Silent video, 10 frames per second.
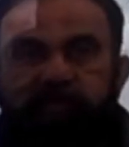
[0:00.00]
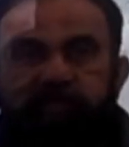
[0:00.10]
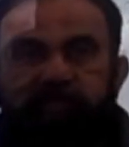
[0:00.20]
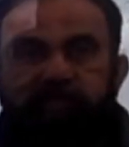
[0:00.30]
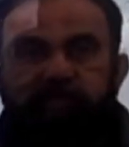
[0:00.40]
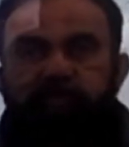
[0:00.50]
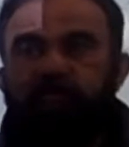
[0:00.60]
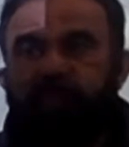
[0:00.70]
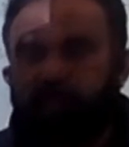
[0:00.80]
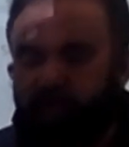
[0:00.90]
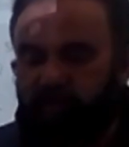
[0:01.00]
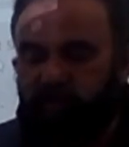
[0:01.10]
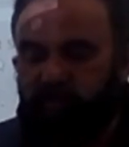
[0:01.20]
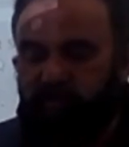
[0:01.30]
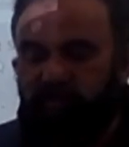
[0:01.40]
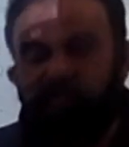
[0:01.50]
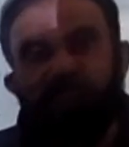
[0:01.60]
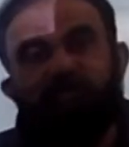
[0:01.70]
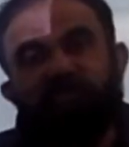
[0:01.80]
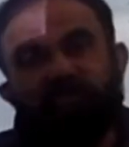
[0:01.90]
4. So 5.26 is
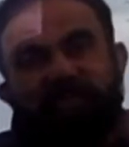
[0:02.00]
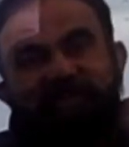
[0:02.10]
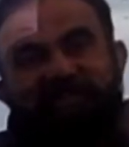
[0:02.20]
what you should get.